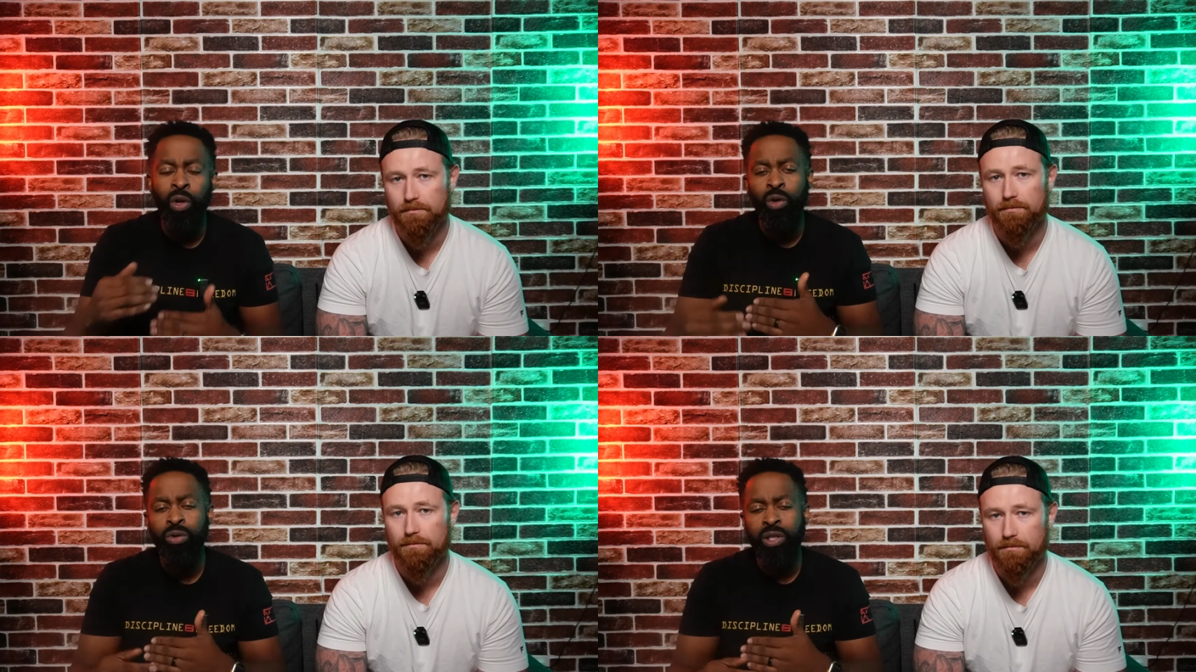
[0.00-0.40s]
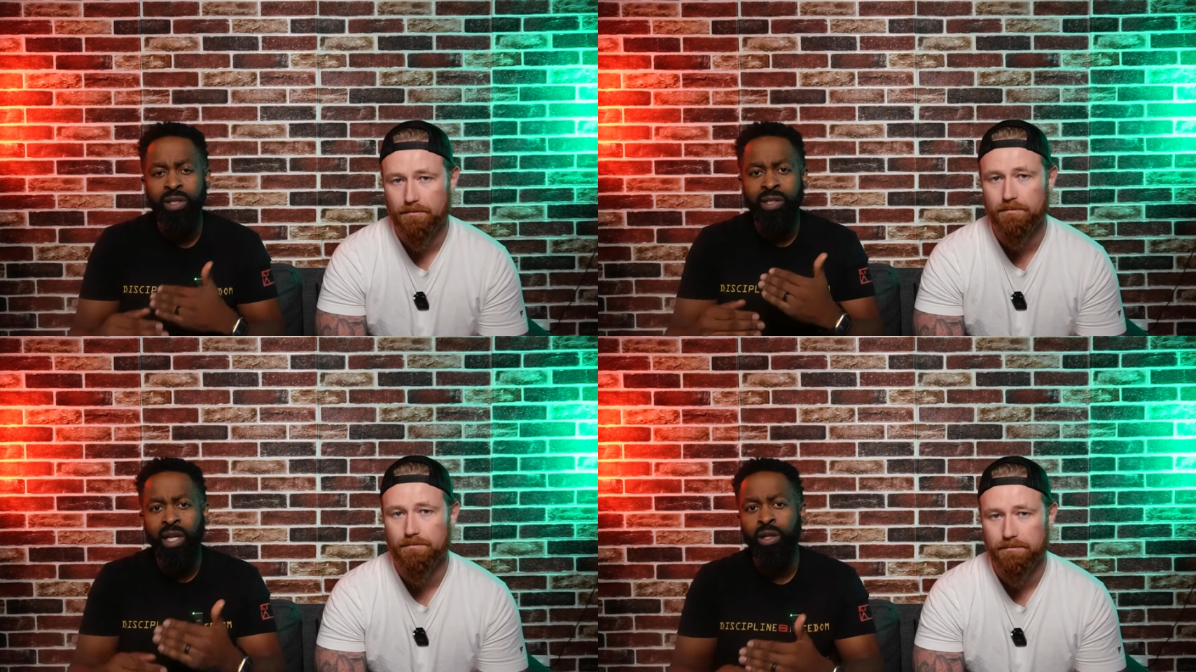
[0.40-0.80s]

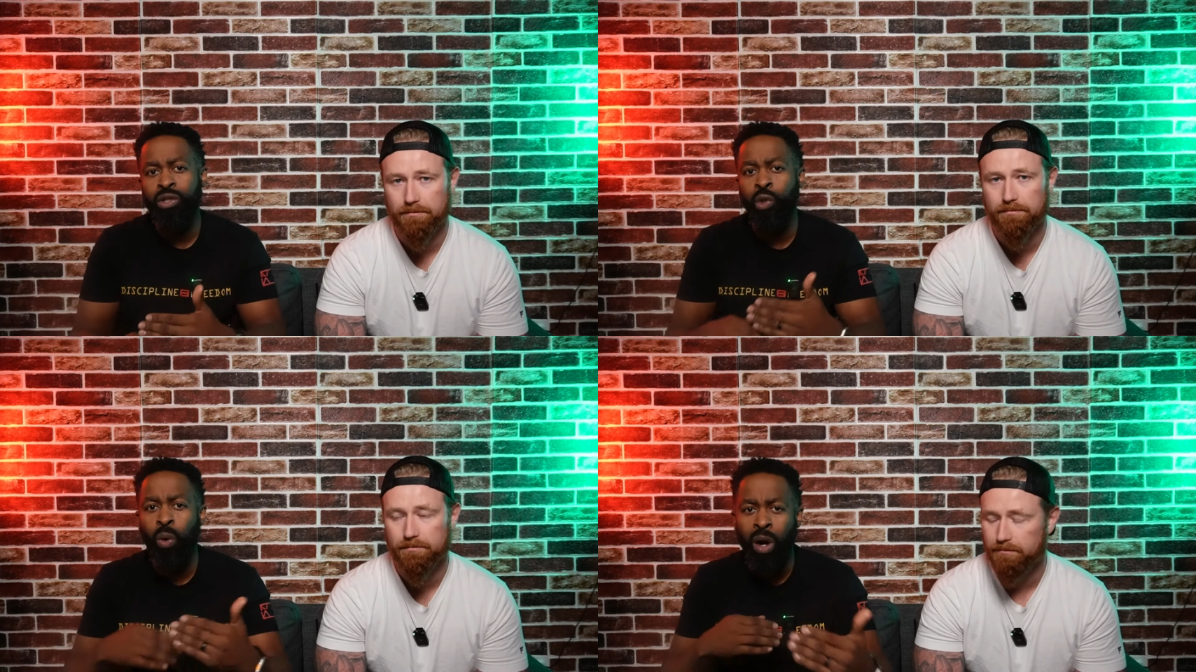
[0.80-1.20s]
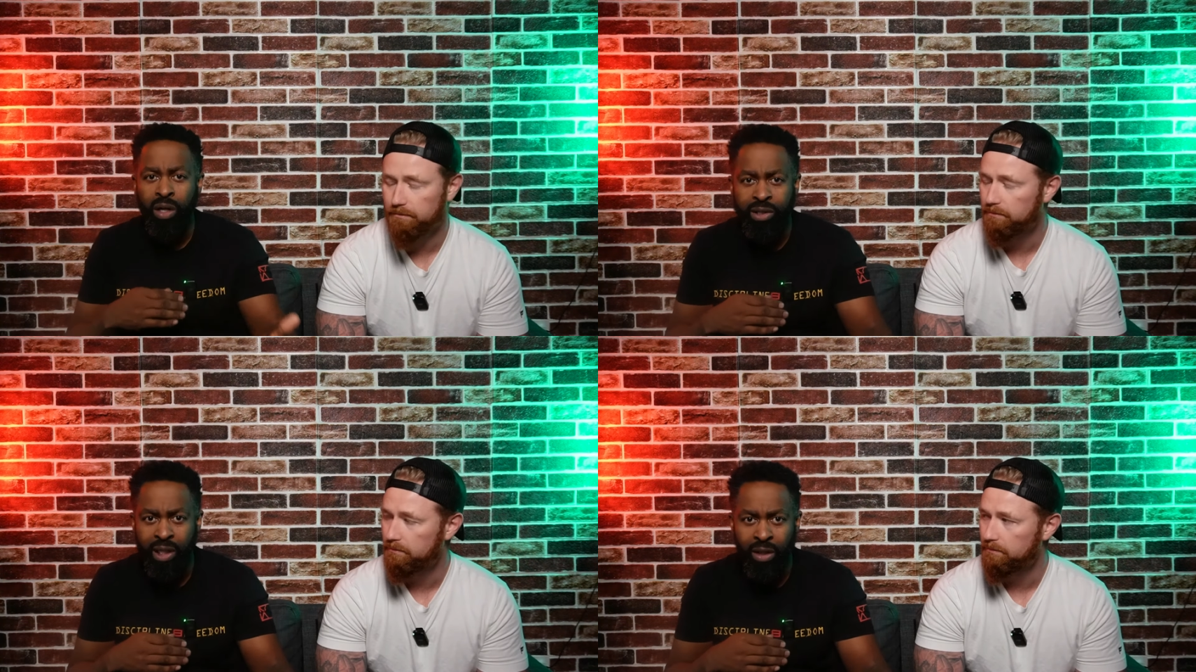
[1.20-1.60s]
Speaker 1: those sellers who
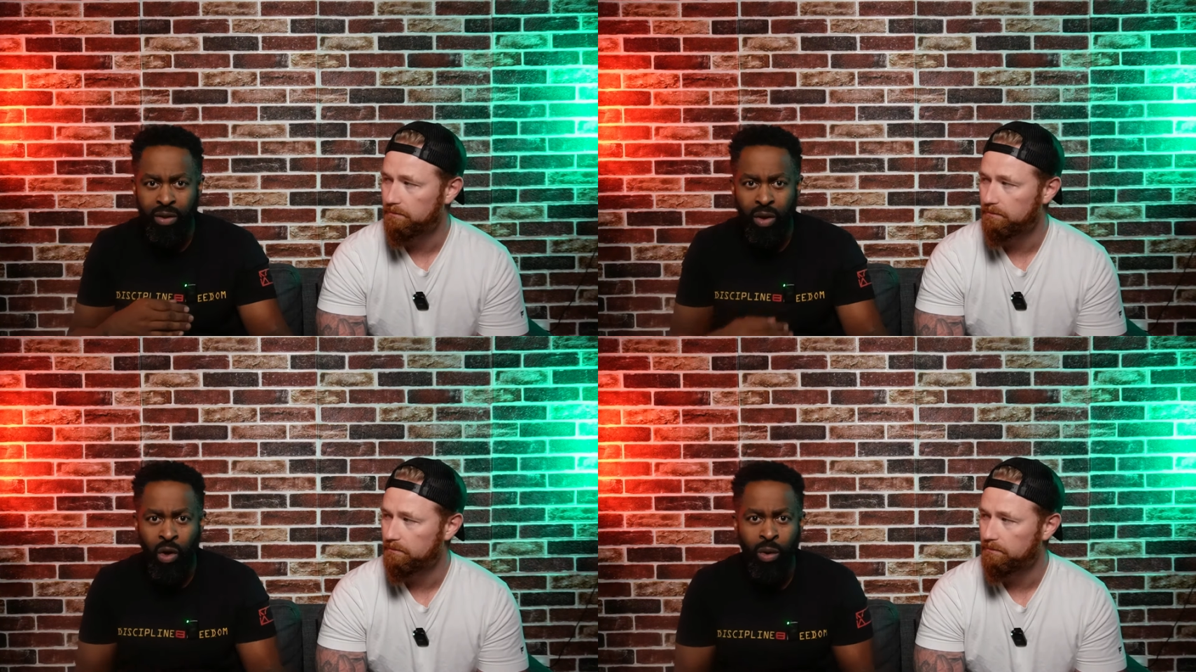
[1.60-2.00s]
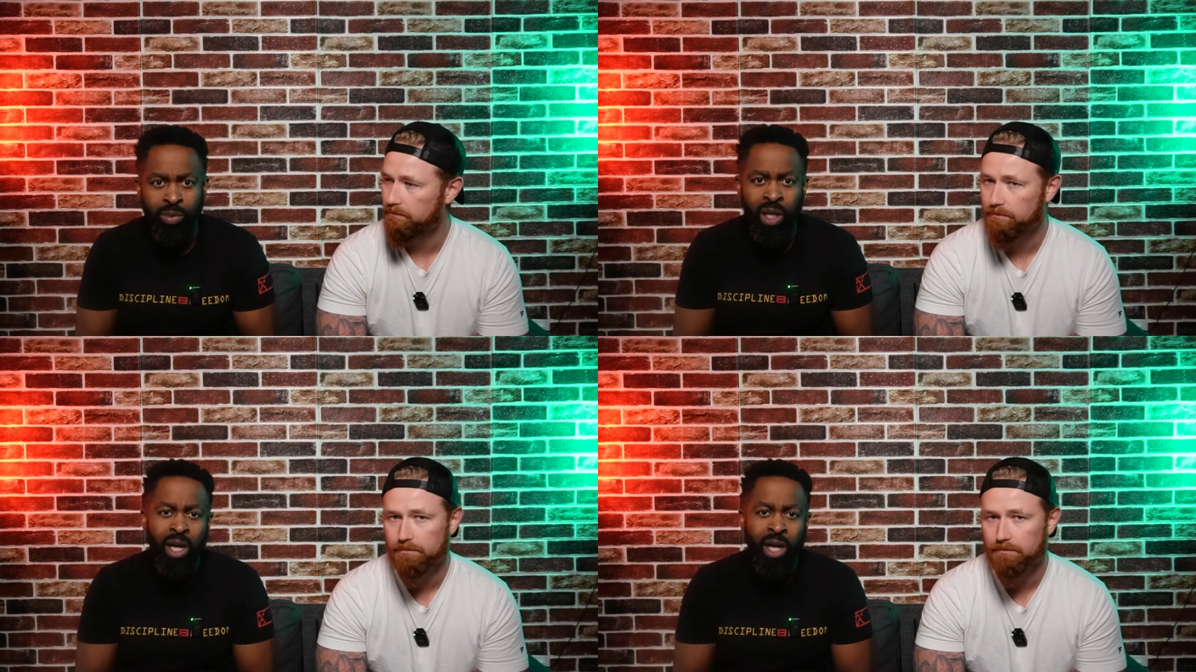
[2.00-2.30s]
are selling their homes,